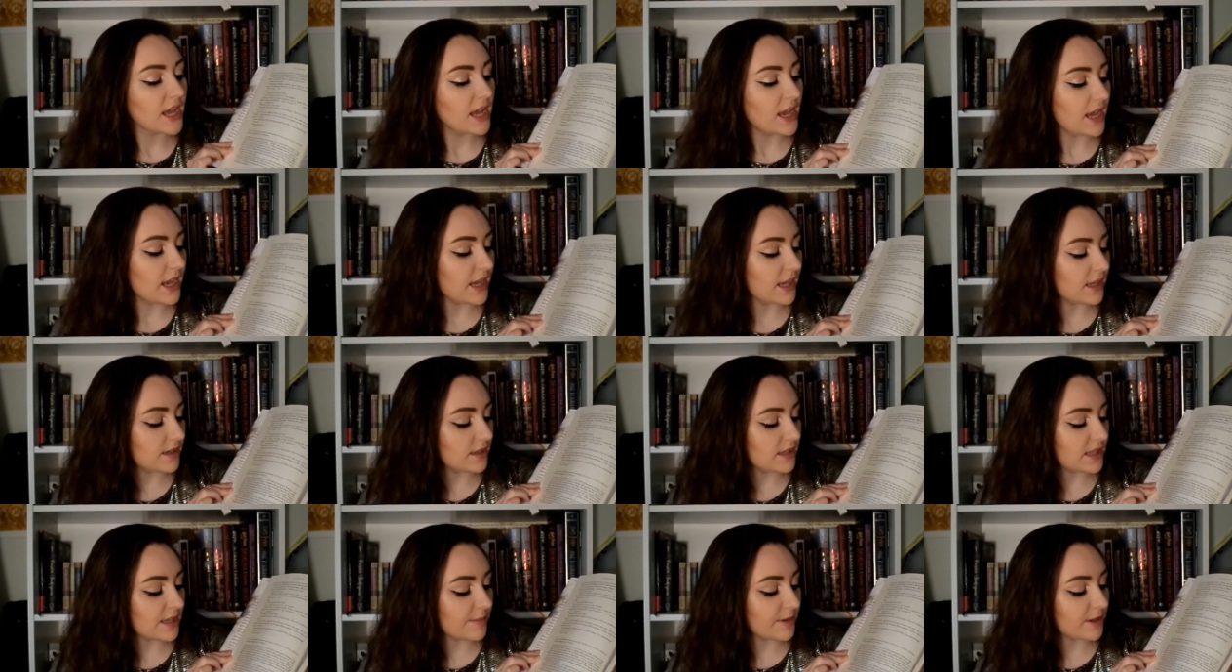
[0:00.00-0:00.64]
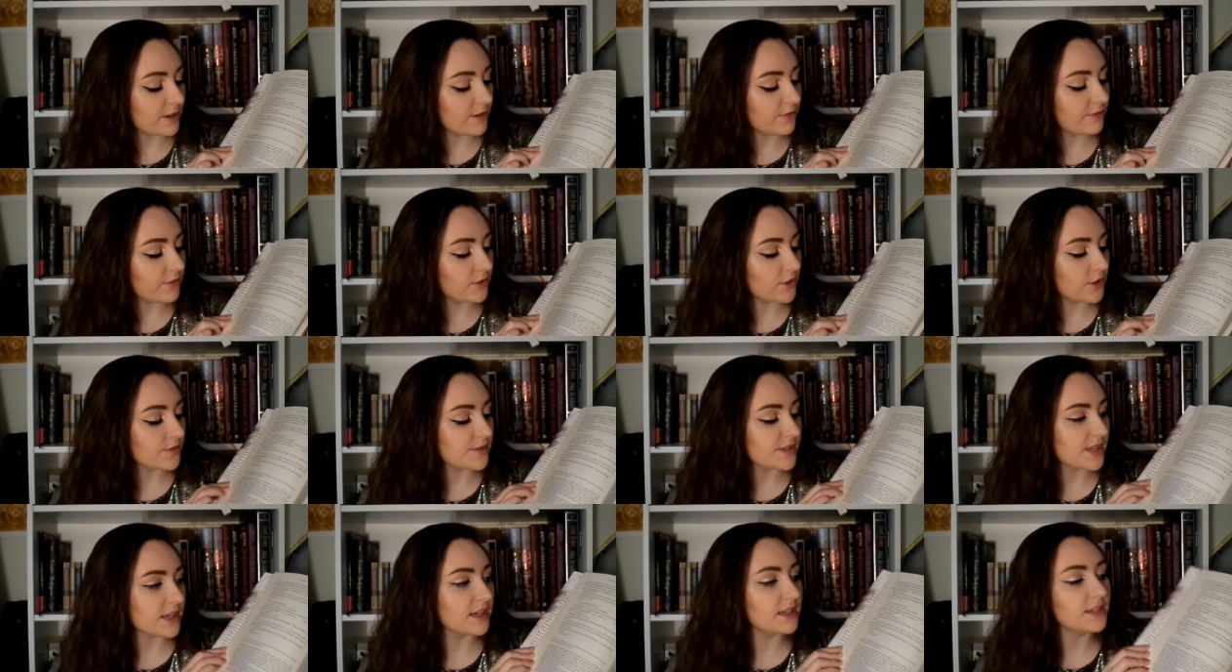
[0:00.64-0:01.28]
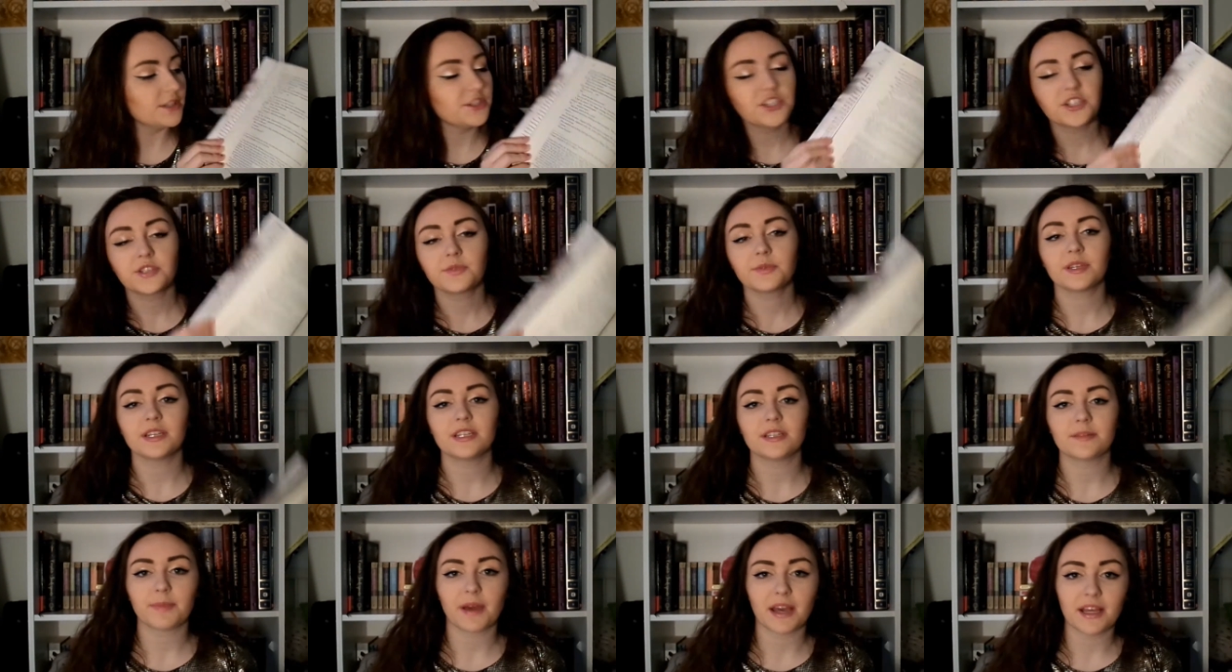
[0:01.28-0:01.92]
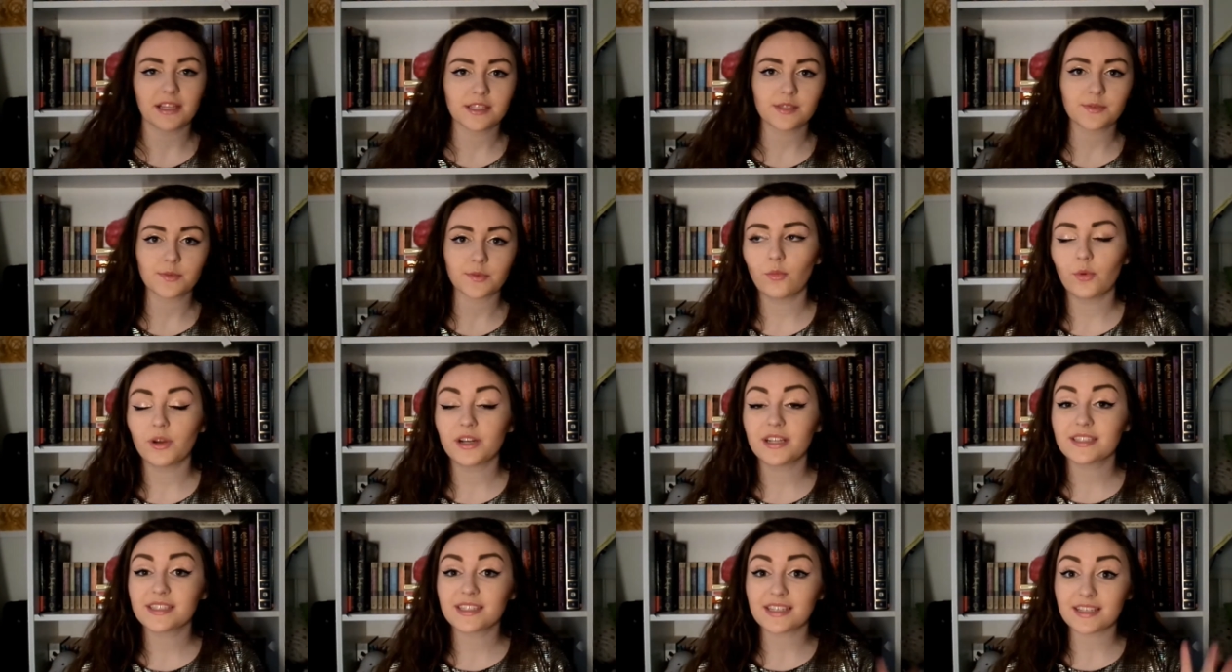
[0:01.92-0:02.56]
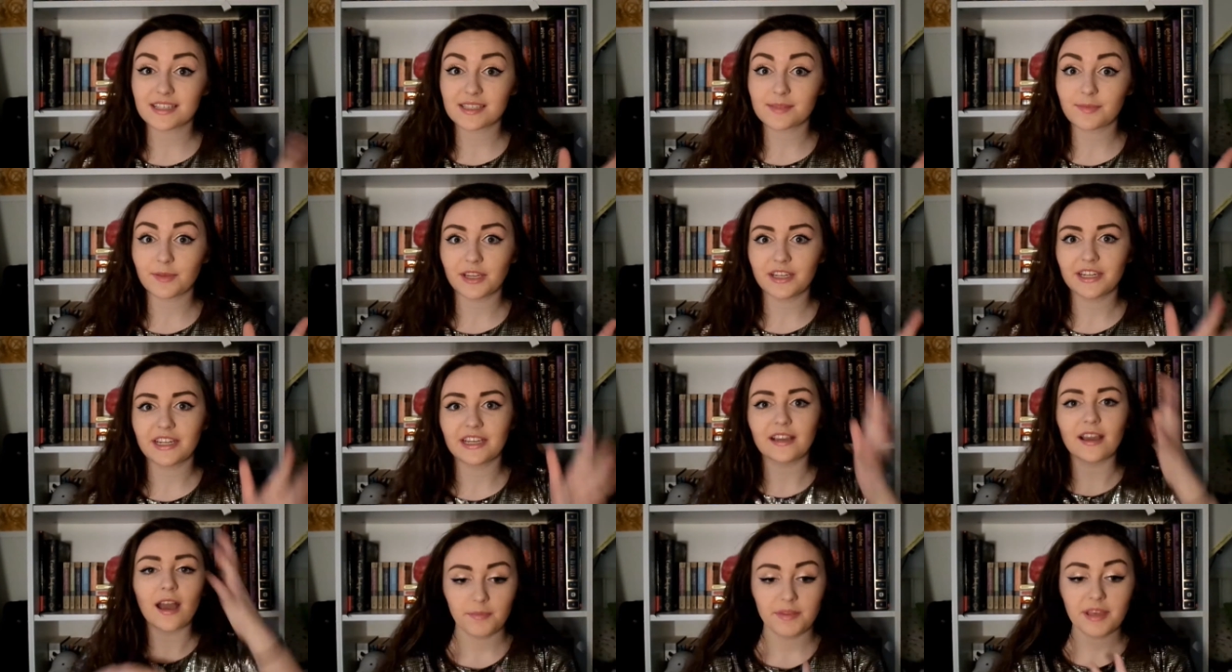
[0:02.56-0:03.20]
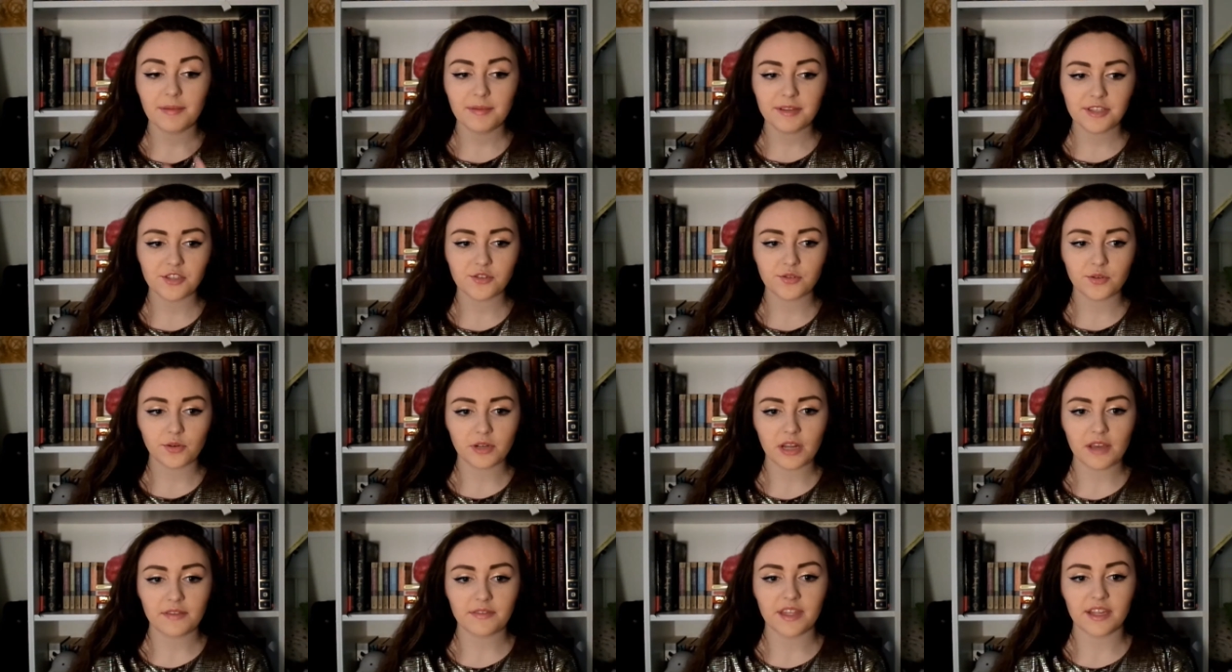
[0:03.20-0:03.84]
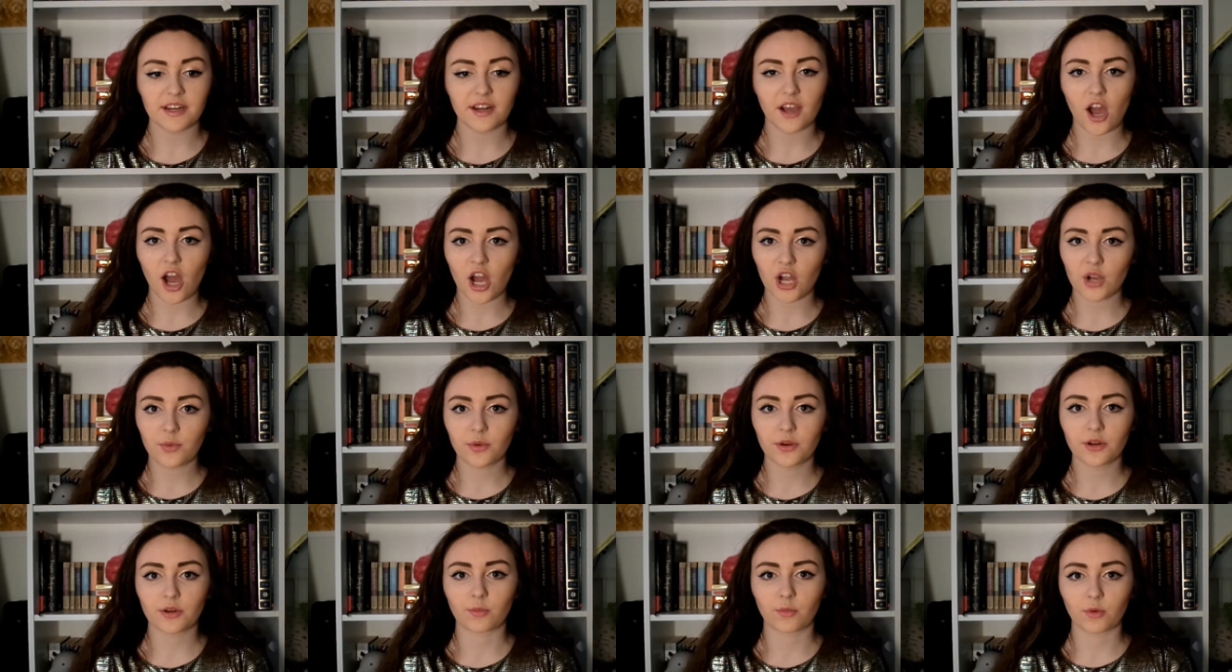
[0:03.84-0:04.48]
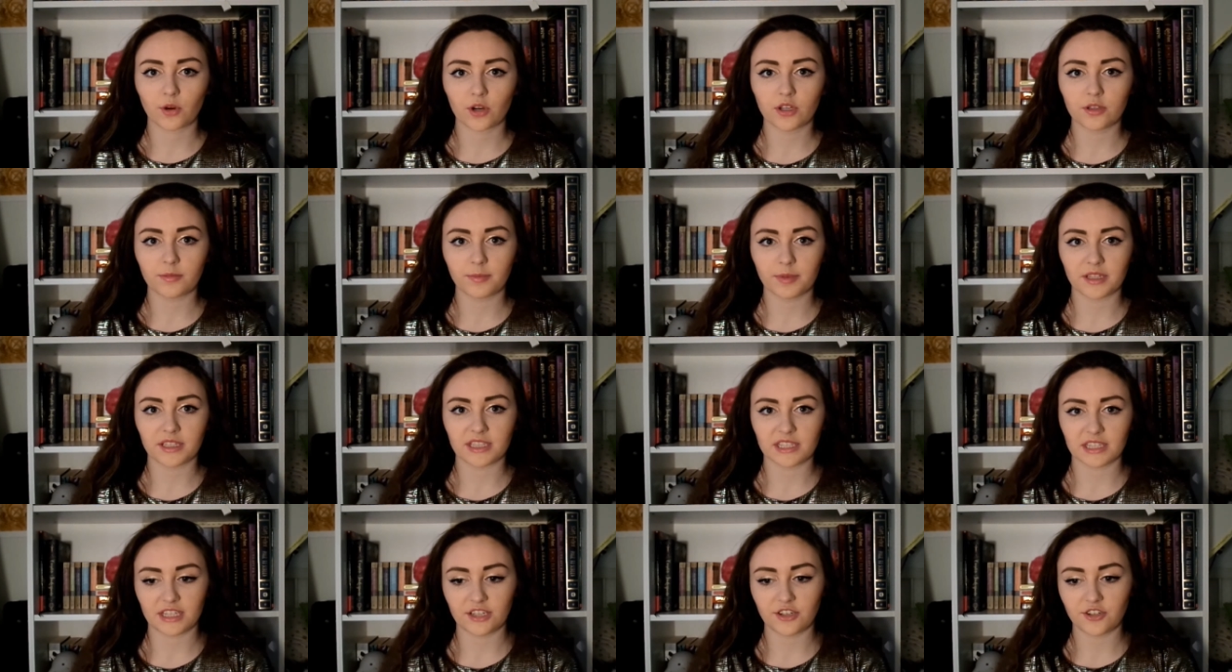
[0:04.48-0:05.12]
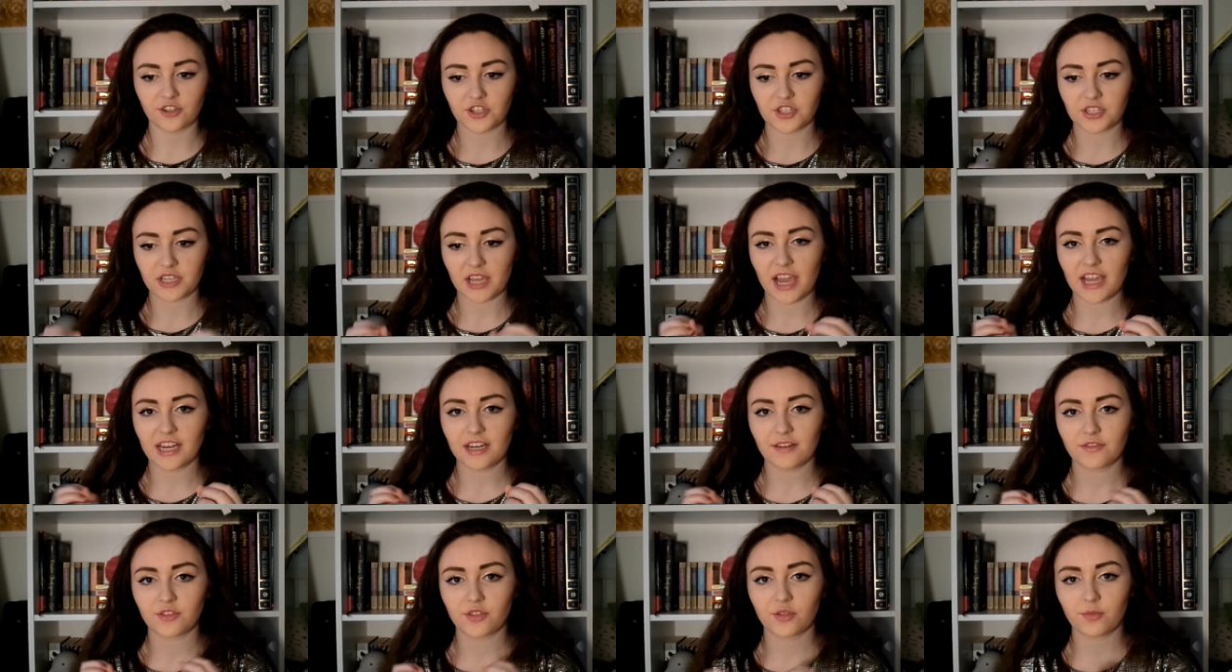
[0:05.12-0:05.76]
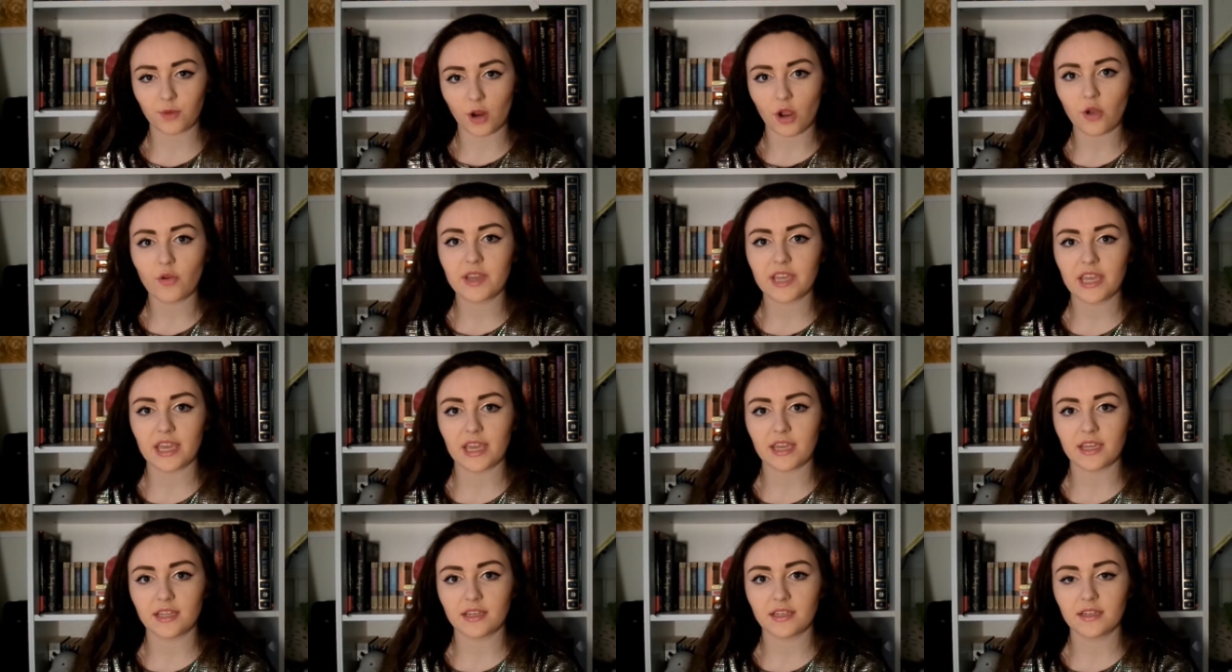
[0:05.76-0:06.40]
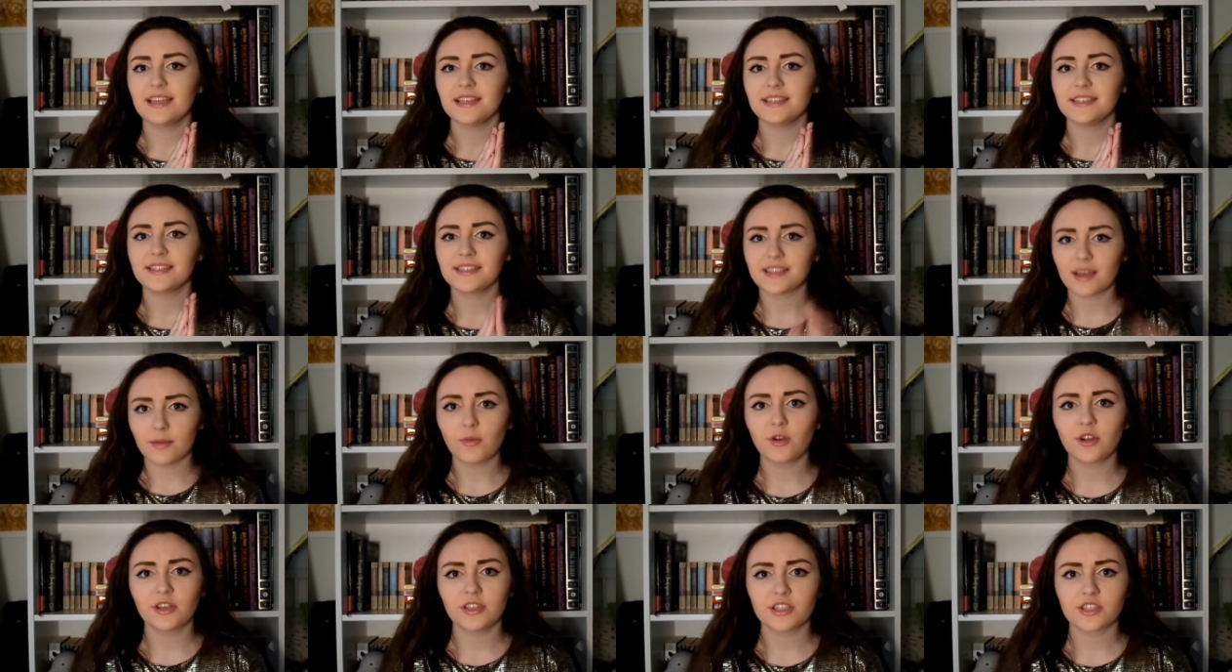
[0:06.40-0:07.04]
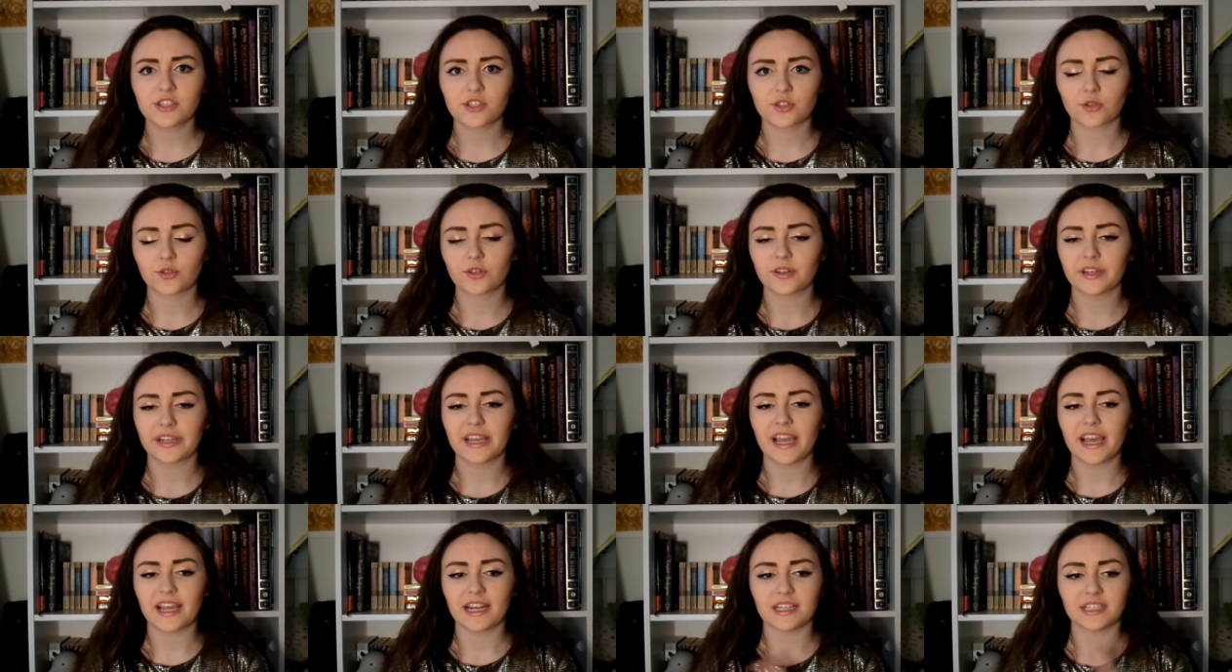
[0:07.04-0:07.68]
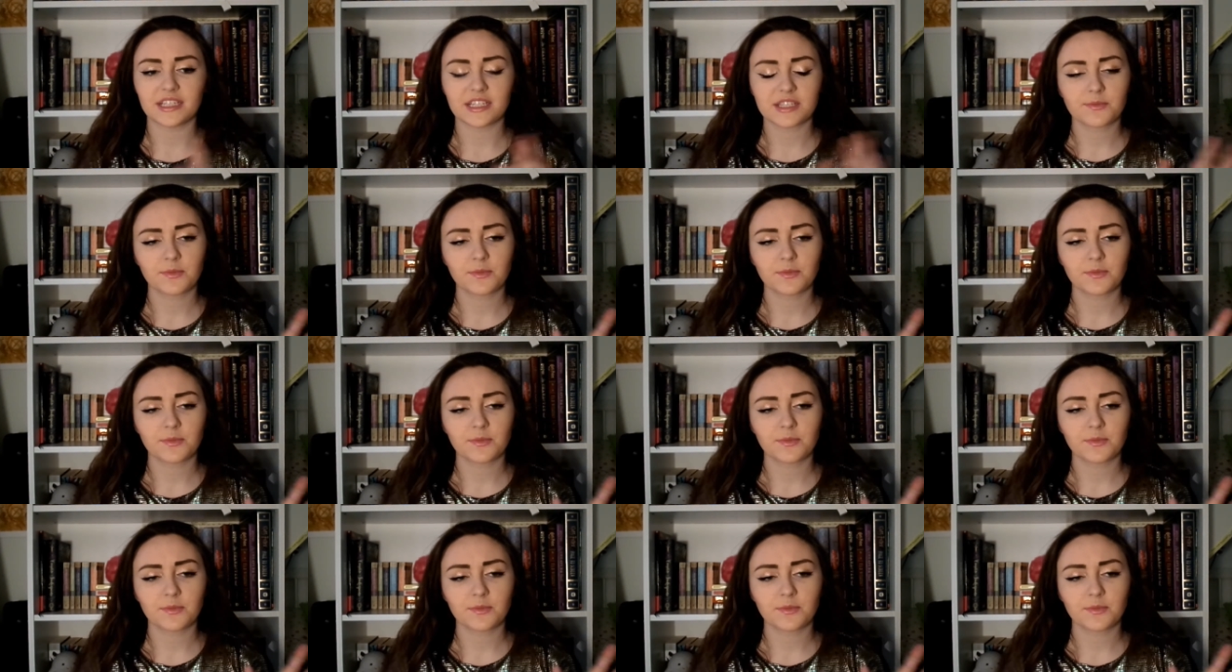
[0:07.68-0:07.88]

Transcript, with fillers: in the amount of footnotes on it. Just really depends what it's explaining. That means you don't have that awkward world building that you're just kind of throwing in somewhere in the story, and it doesn't